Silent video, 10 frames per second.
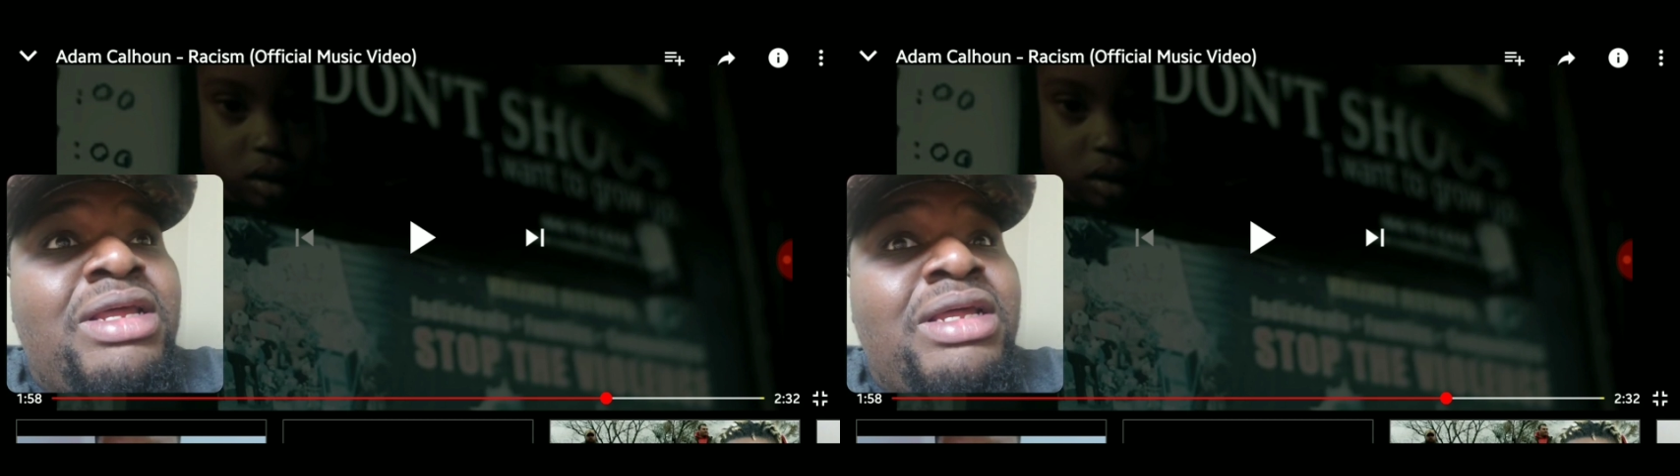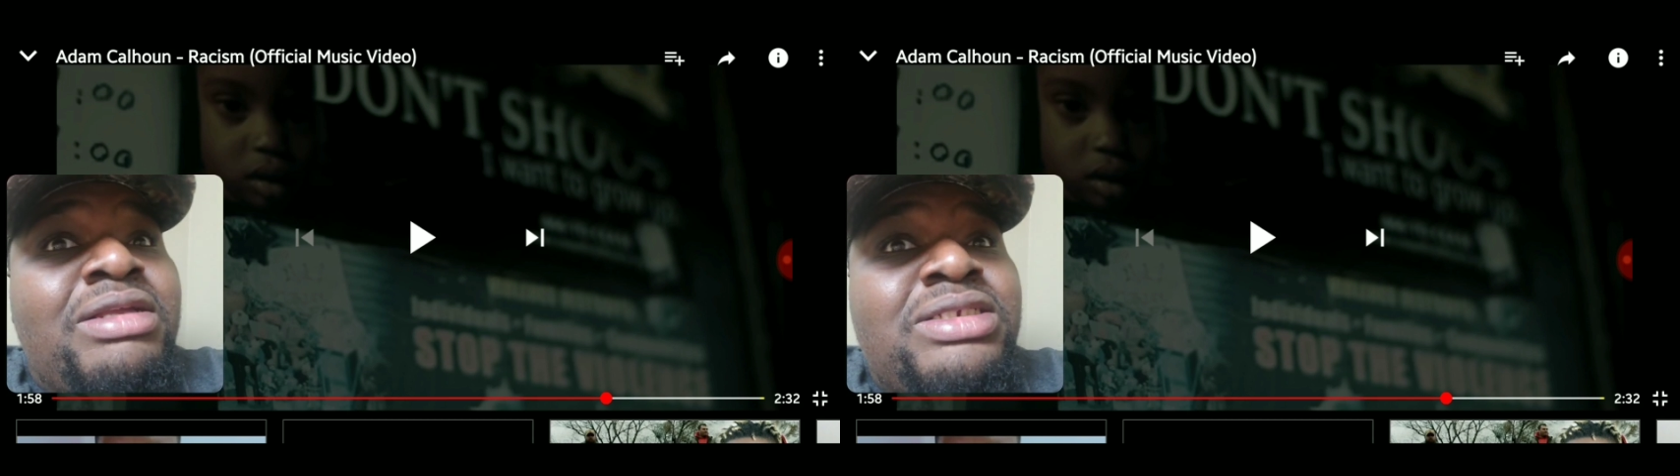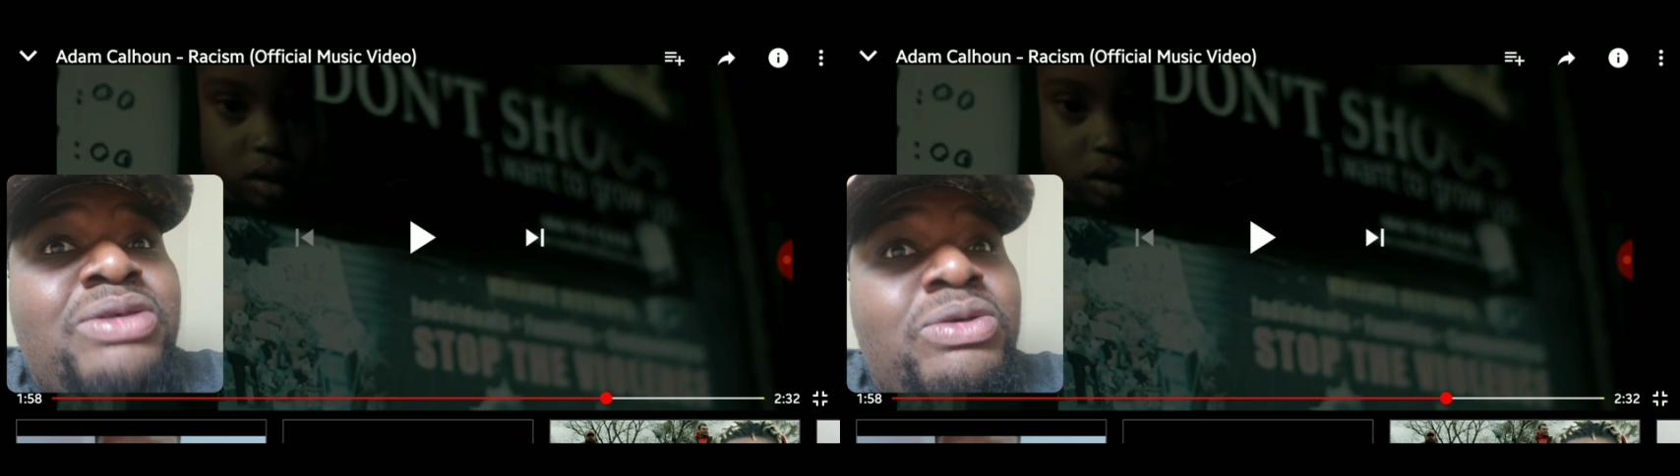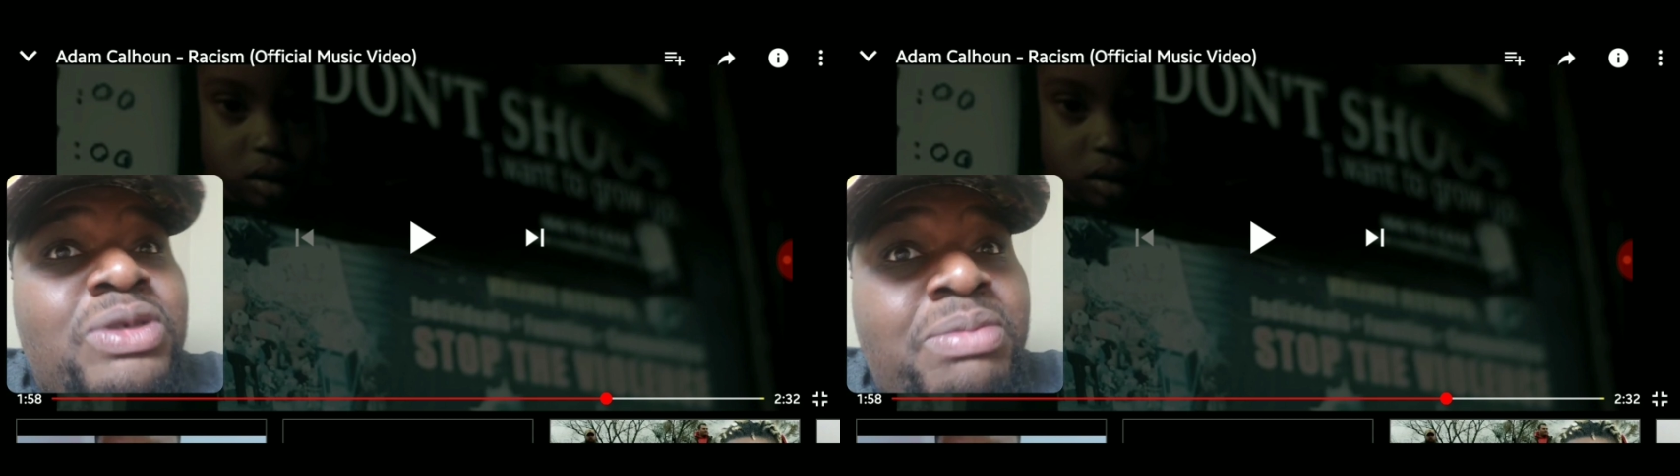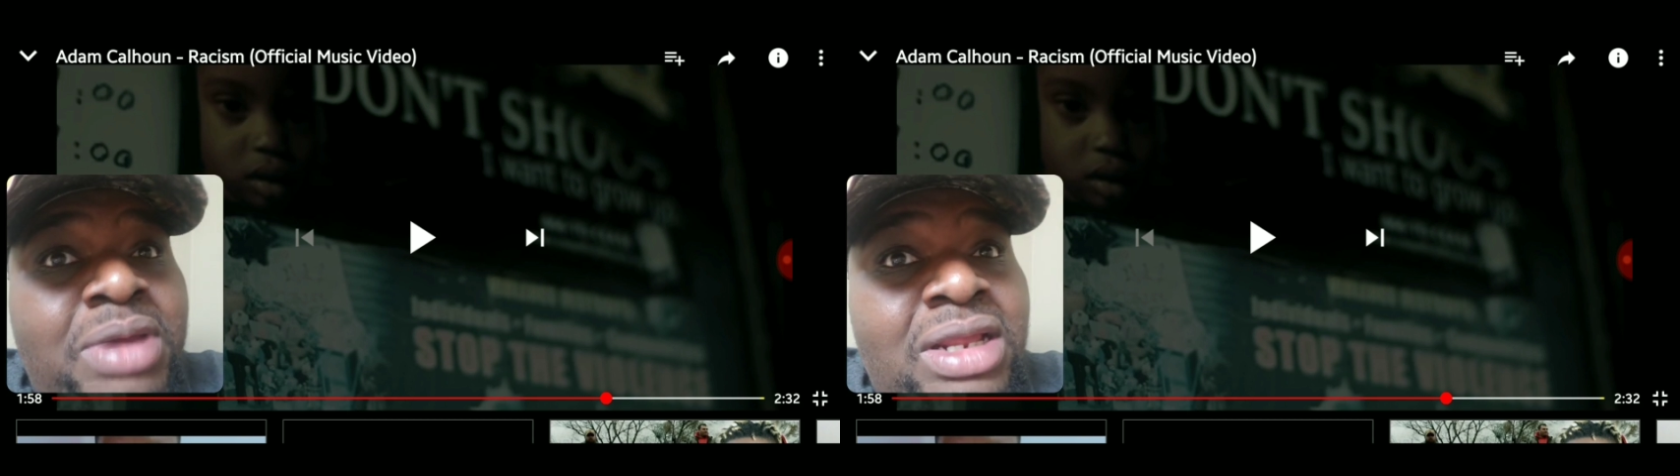the social
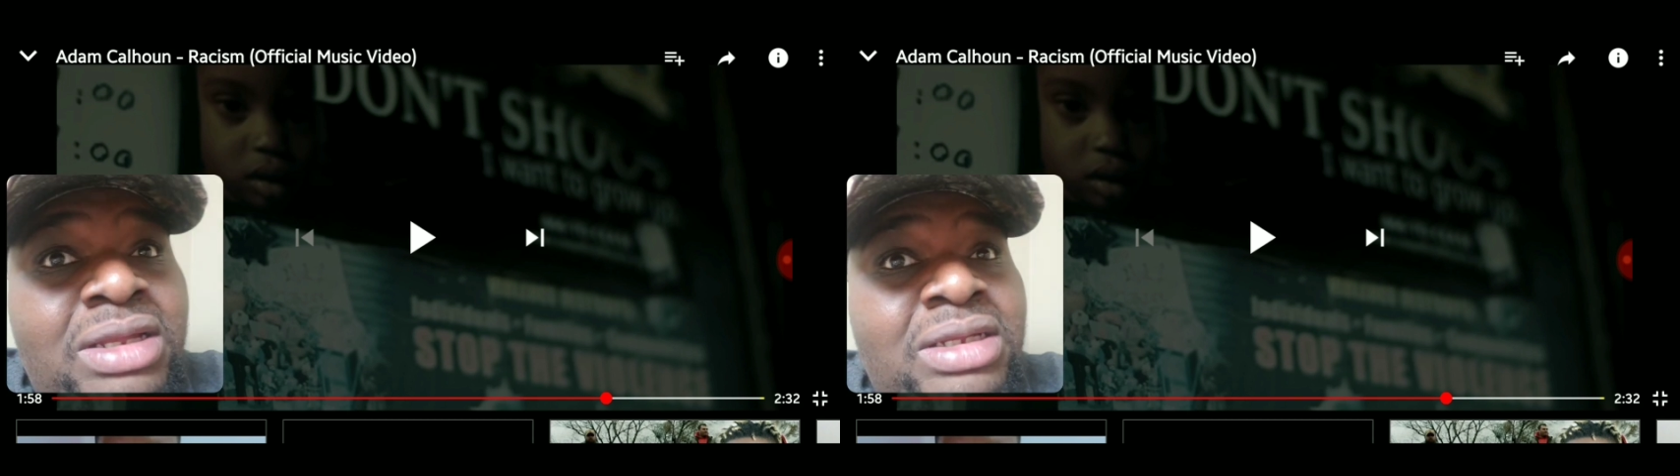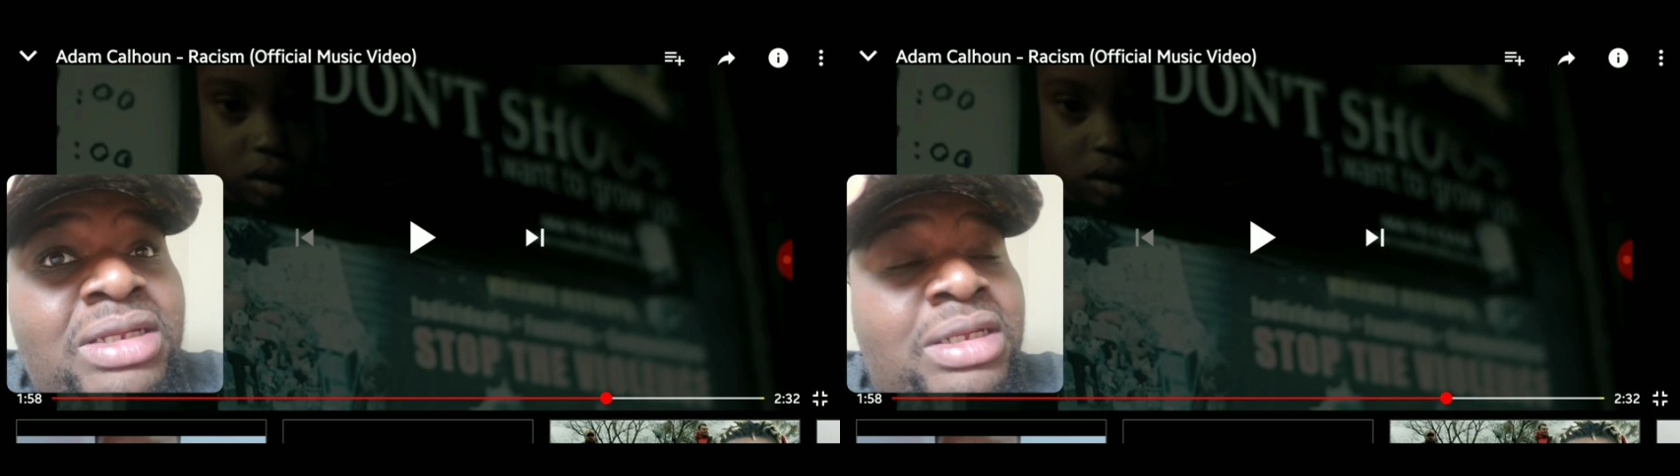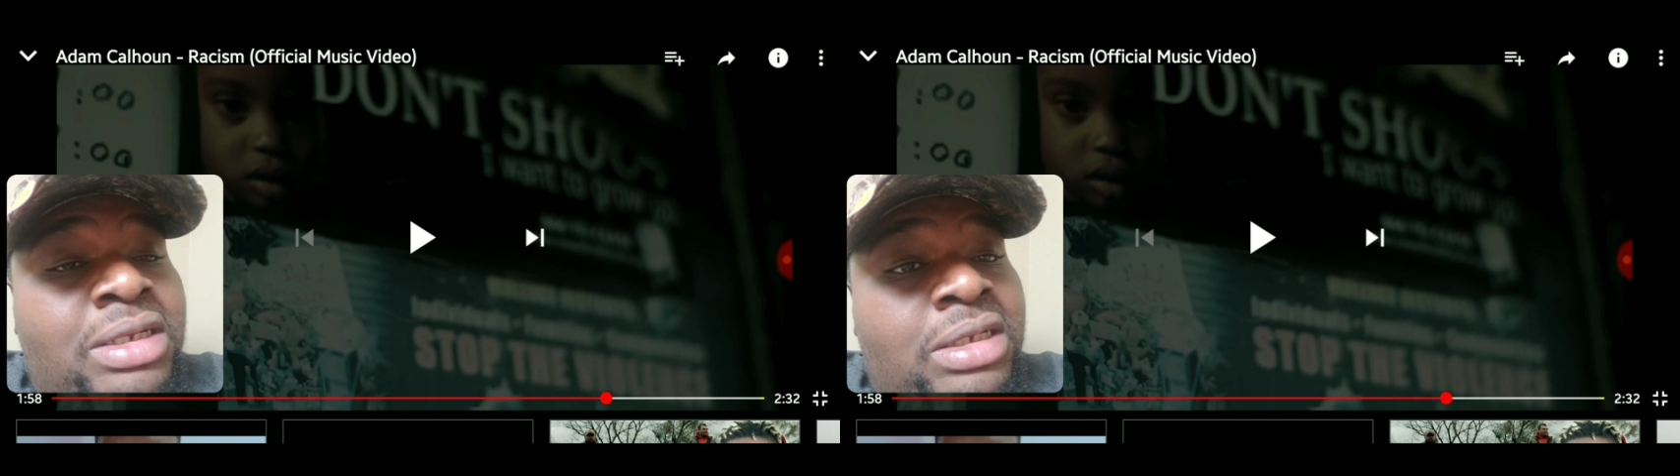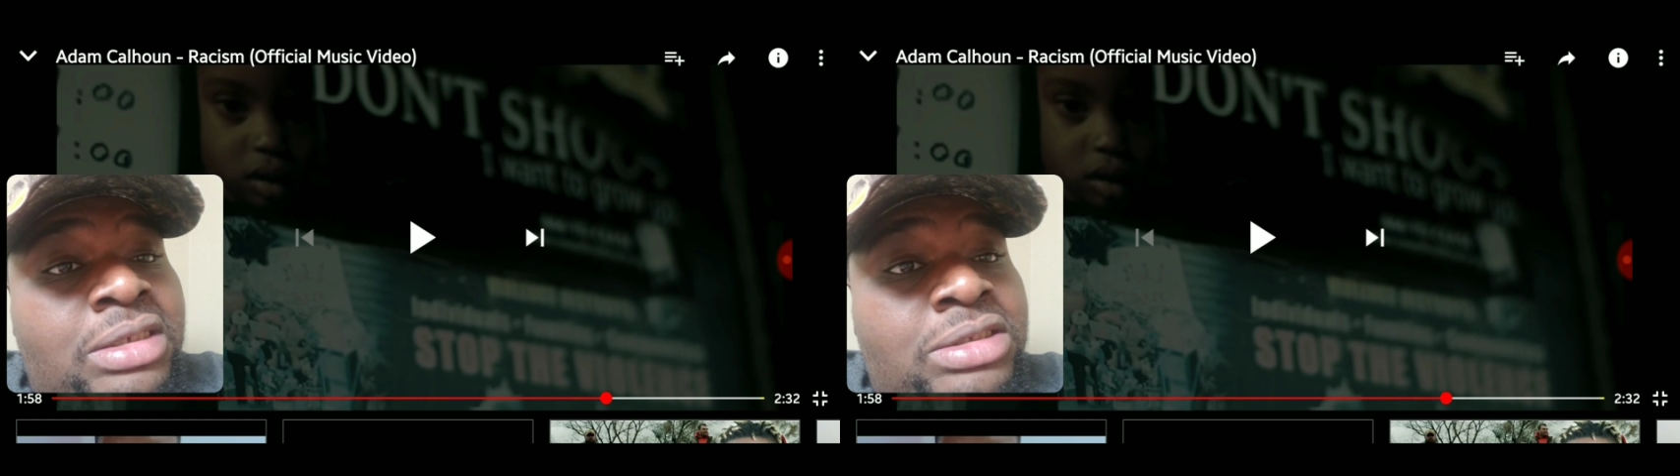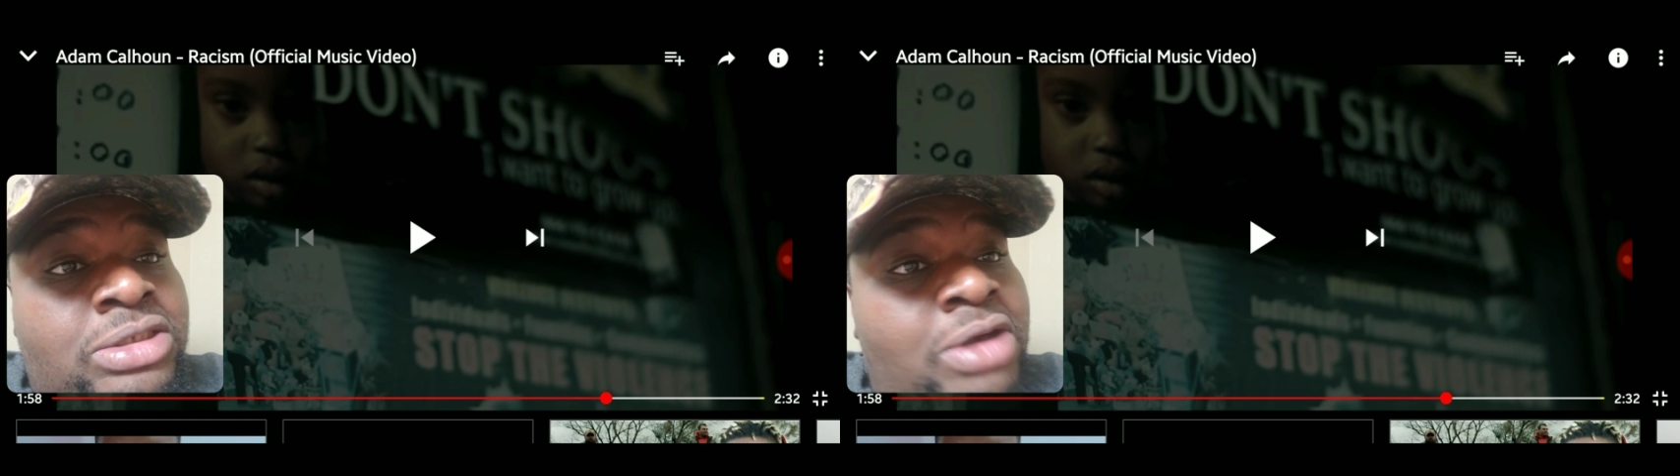media
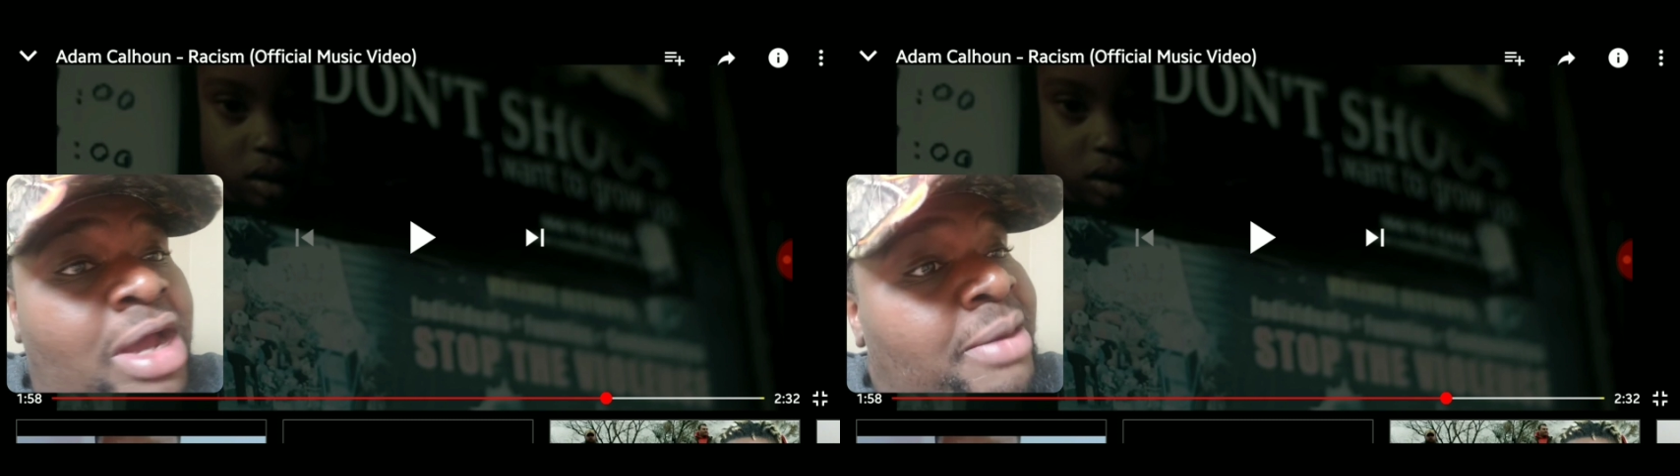try